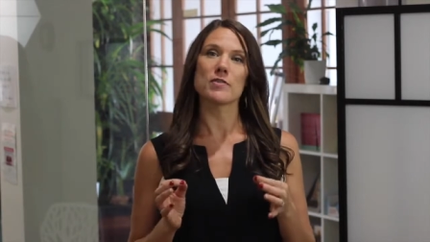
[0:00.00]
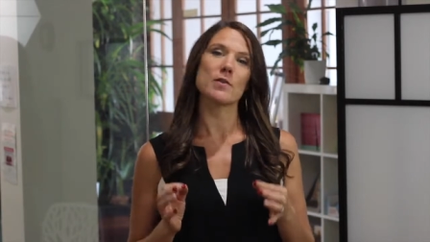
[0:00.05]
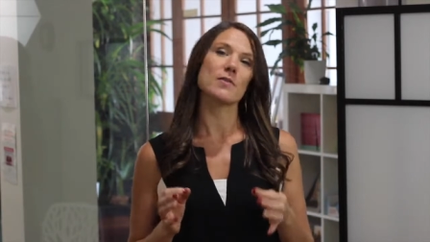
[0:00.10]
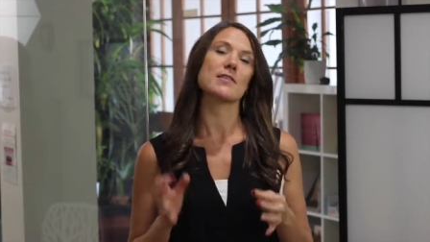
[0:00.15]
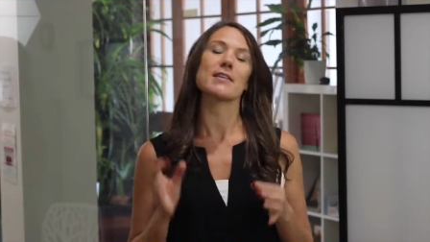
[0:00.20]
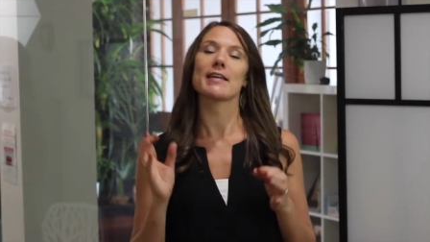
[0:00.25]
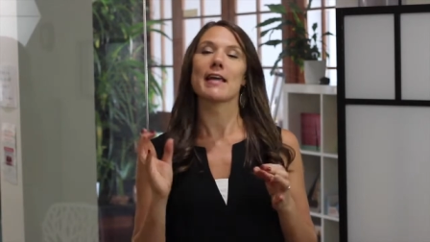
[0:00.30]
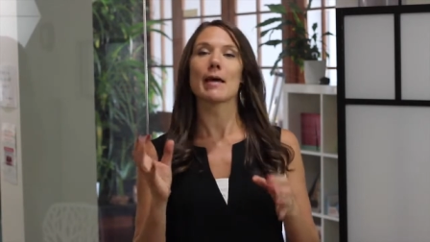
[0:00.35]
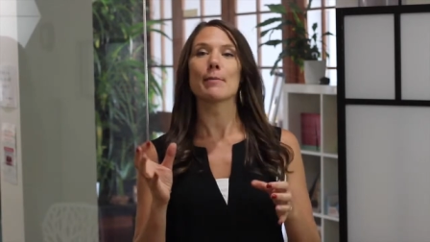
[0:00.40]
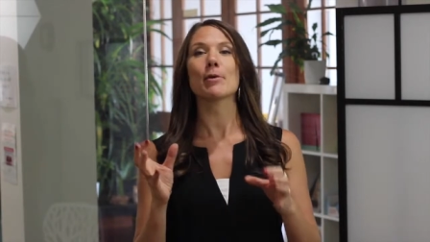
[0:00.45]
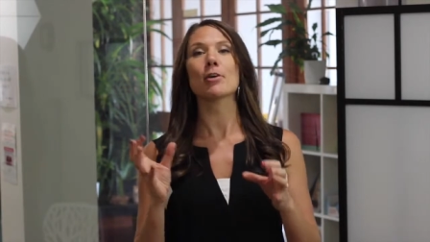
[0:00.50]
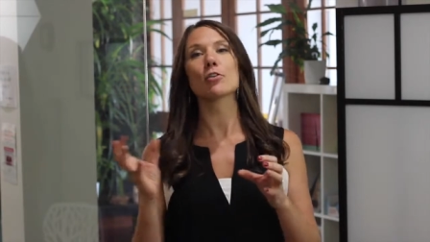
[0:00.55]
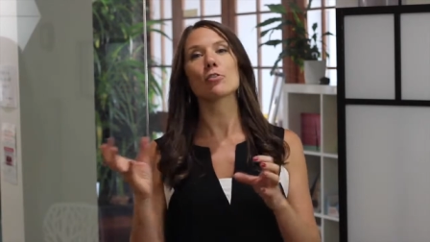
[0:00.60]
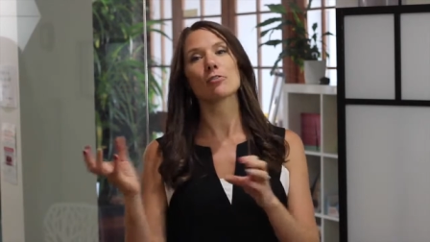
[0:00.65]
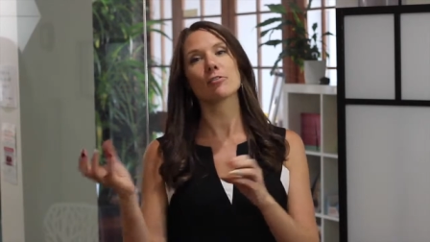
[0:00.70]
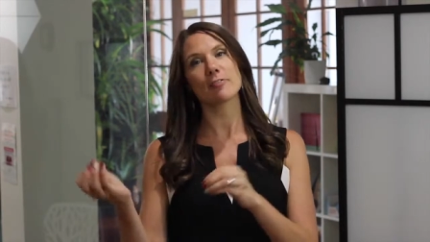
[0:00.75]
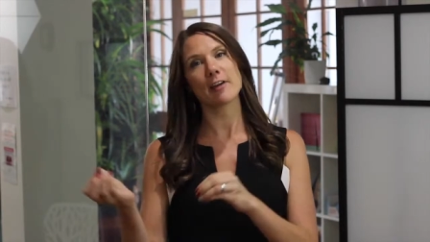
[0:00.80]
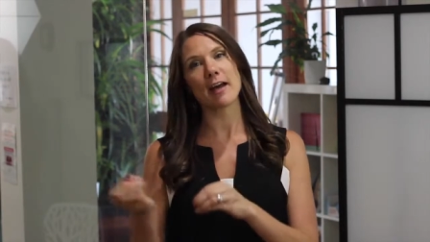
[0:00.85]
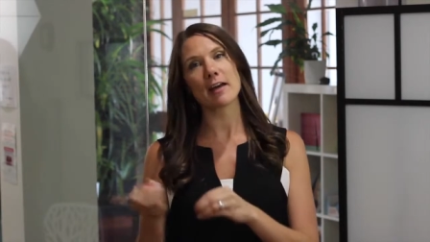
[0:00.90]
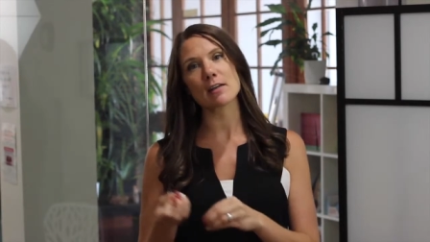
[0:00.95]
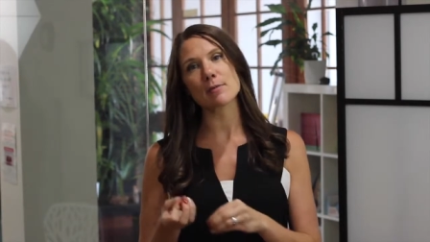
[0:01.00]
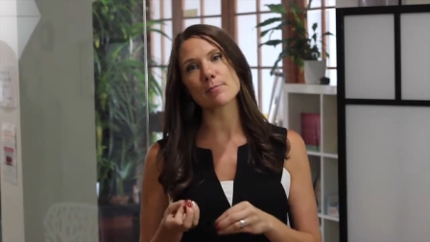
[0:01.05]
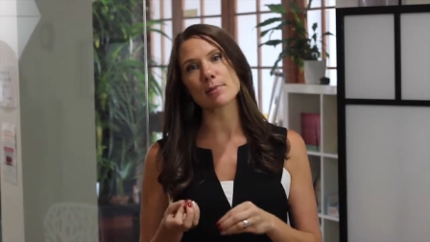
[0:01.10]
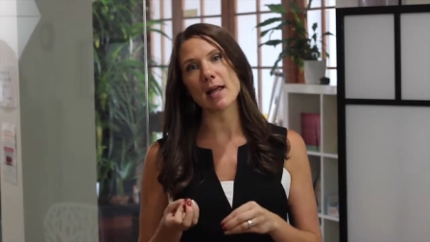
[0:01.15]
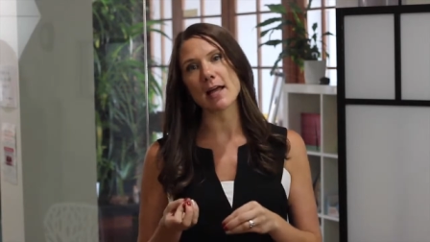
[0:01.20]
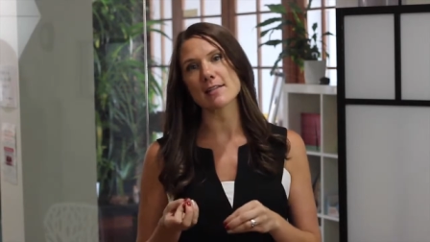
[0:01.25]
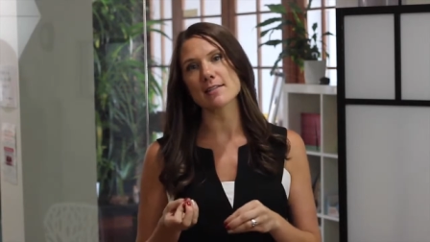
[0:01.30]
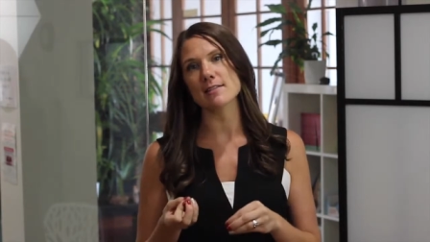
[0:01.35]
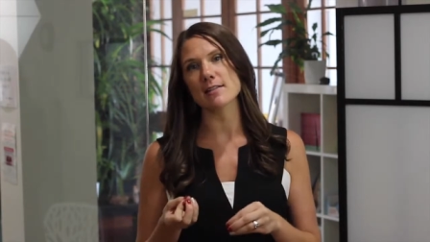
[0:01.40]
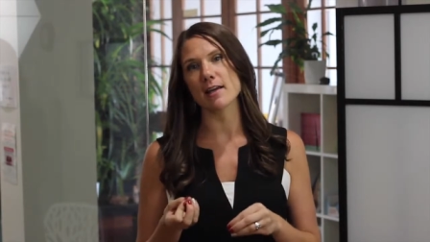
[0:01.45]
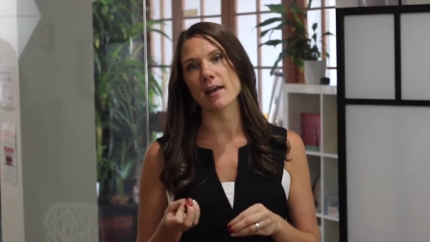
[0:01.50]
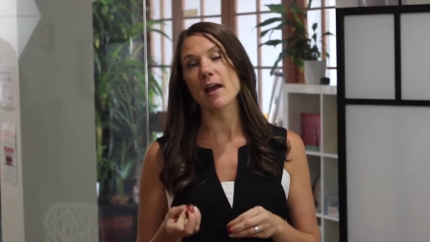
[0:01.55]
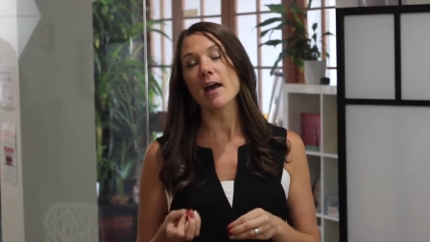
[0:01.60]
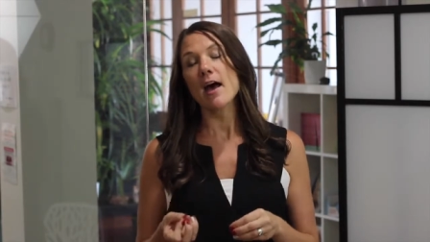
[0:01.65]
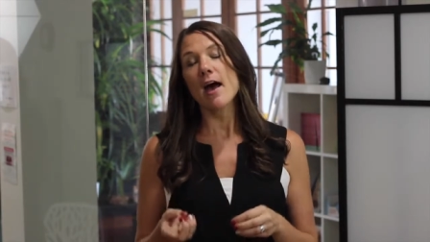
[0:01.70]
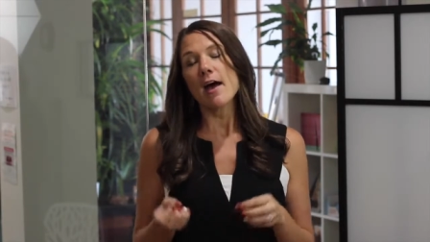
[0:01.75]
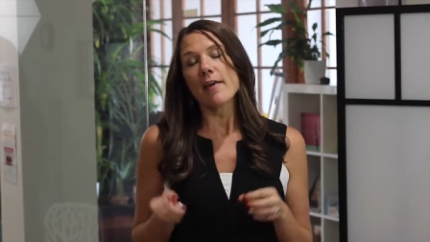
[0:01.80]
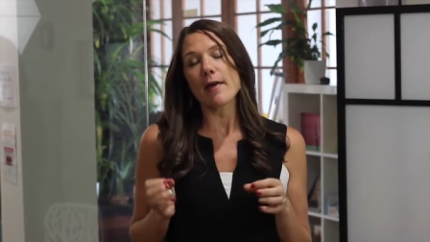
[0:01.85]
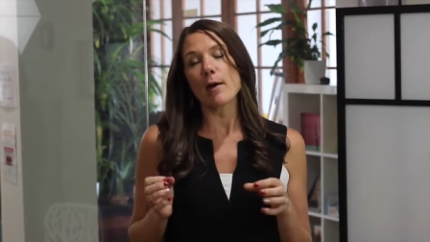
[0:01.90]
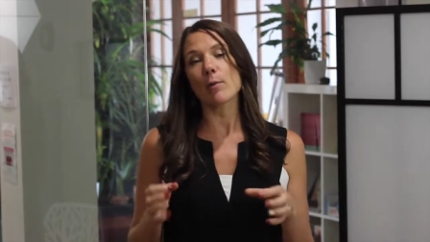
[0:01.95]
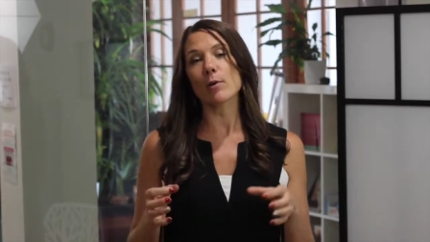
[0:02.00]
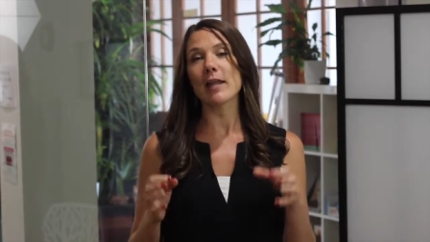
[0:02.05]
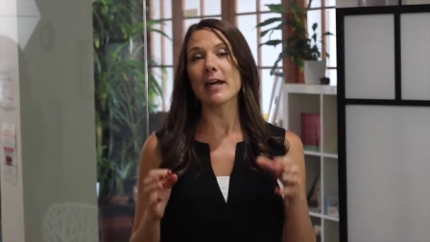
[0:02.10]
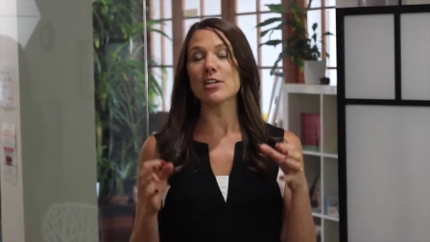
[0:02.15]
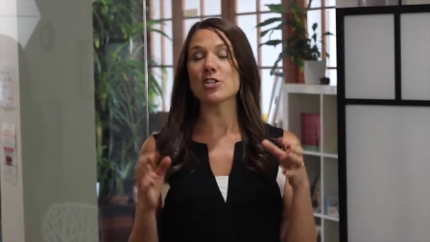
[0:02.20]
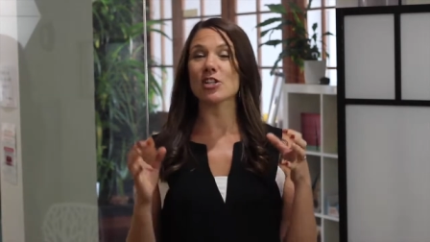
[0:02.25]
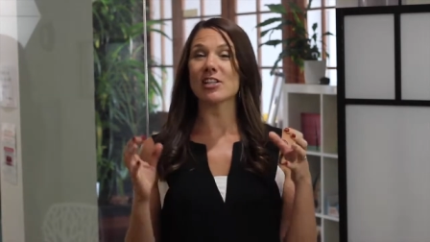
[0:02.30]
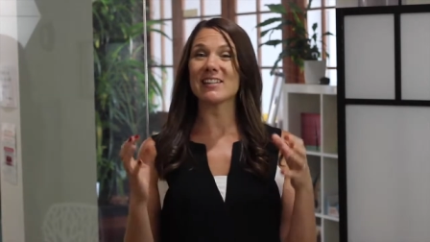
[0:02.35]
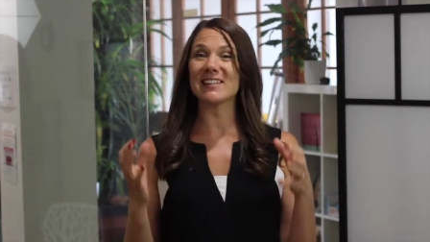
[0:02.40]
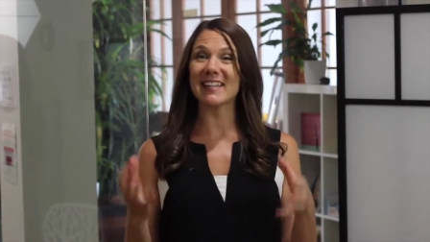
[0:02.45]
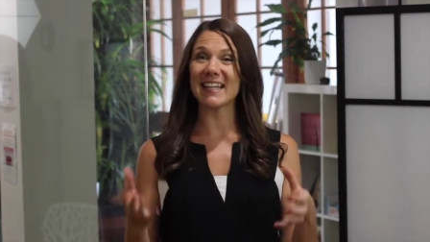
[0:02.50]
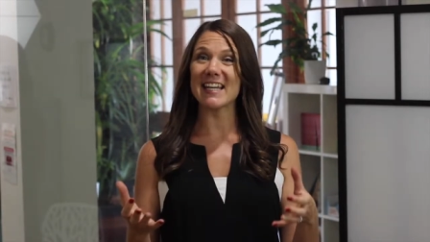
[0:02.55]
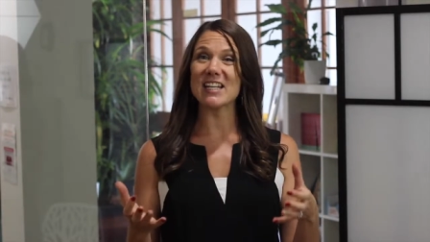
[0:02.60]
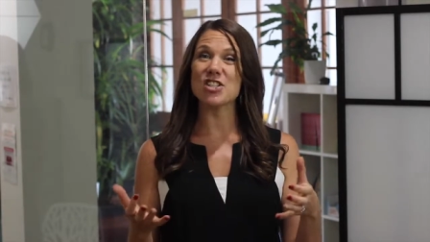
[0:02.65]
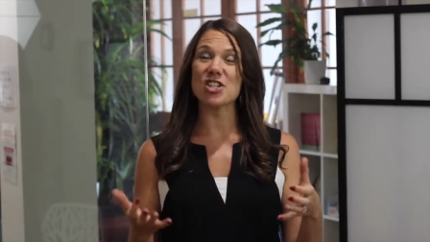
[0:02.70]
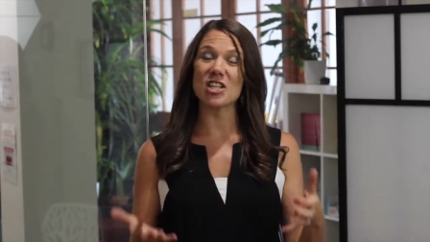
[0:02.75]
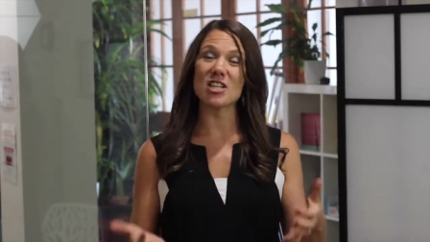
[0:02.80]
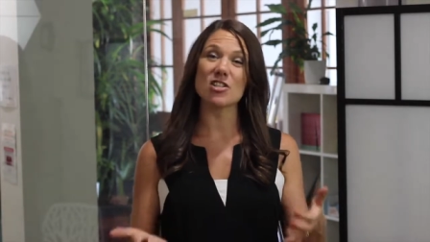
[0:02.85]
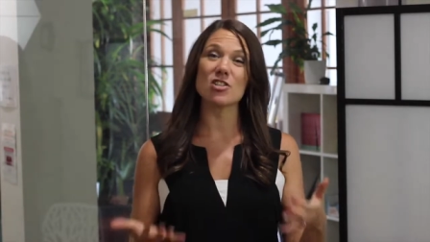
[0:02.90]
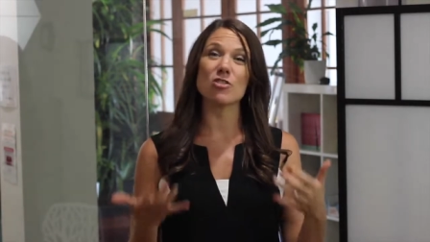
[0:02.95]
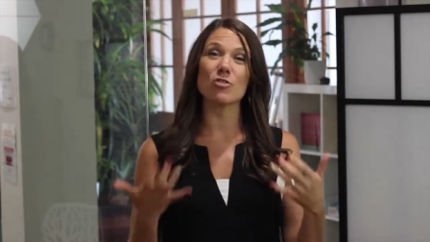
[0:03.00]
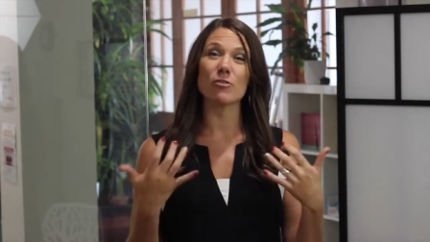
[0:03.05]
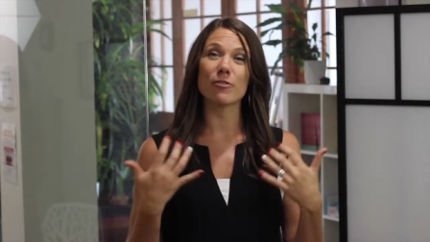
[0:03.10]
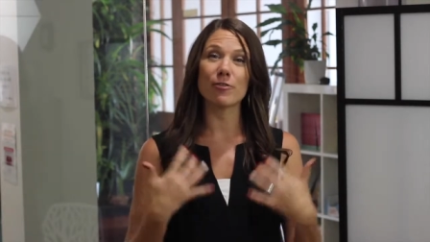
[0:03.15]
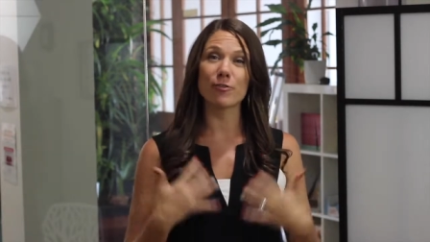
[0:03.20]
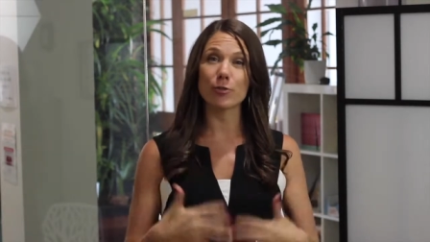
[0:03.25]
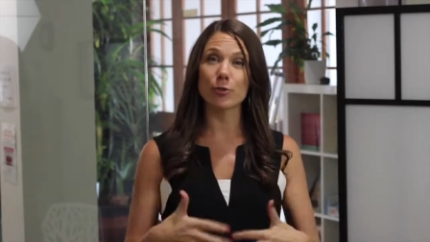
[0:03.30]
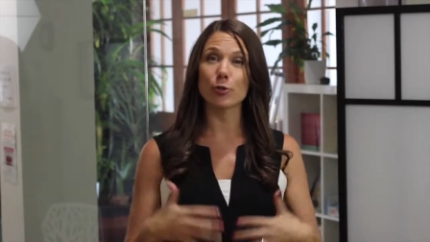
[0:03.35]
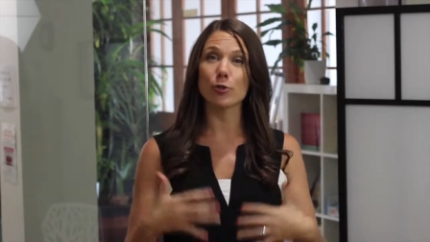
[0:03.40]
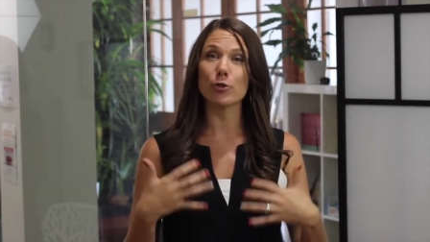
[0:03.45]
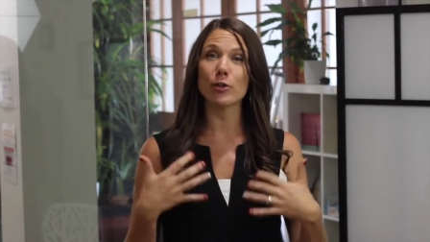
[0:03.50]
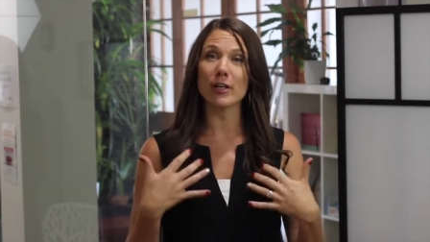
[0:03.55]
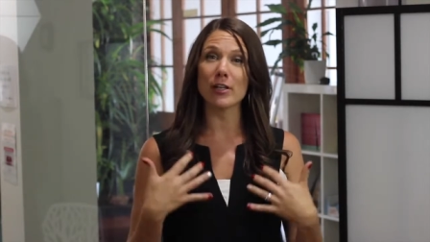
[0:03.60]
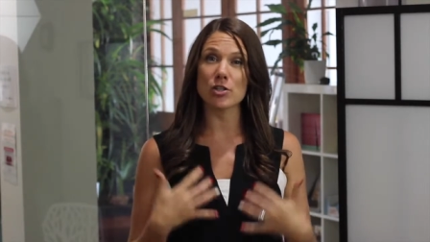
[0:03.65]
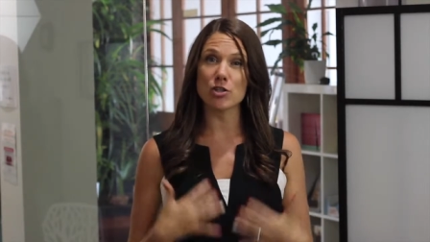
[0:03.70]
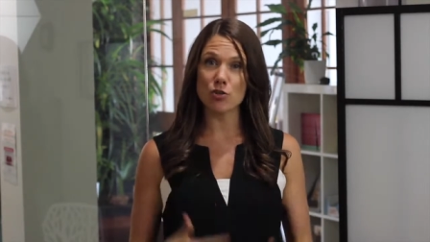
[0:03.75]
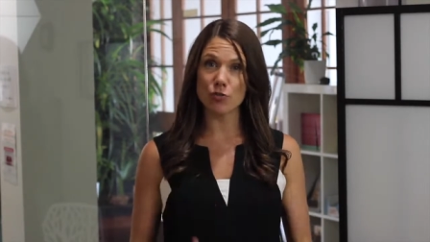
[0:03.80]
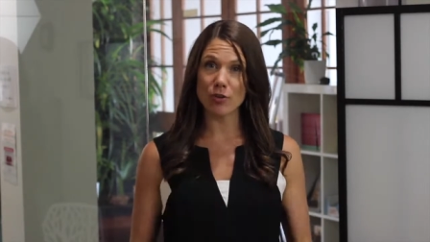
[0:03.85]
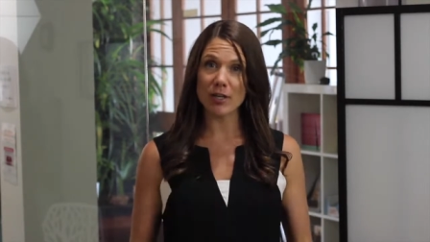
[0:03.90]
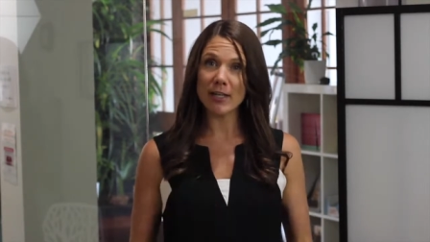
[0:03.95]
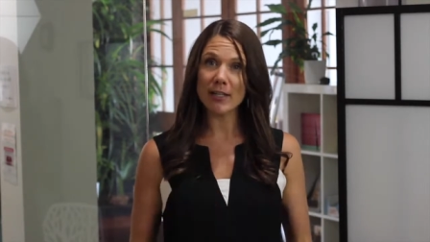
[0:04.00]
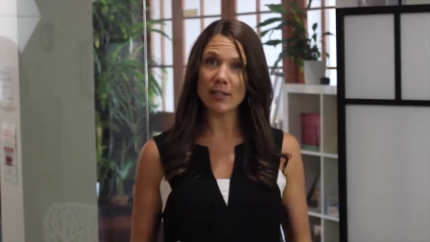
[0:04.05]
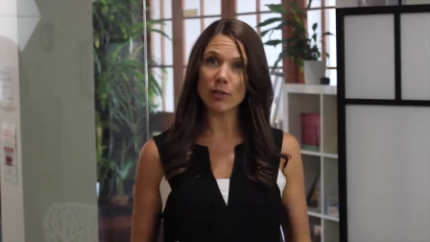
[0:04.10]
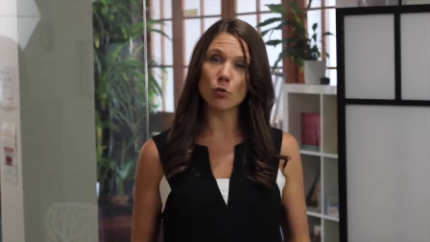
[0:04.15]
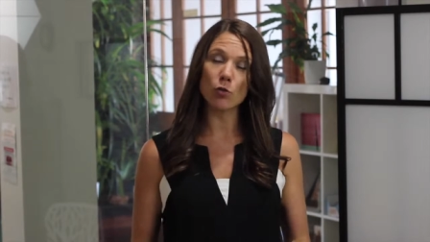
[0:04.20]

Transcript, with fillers: So it's a chemical found in plastic that will actually leach into your food and drink.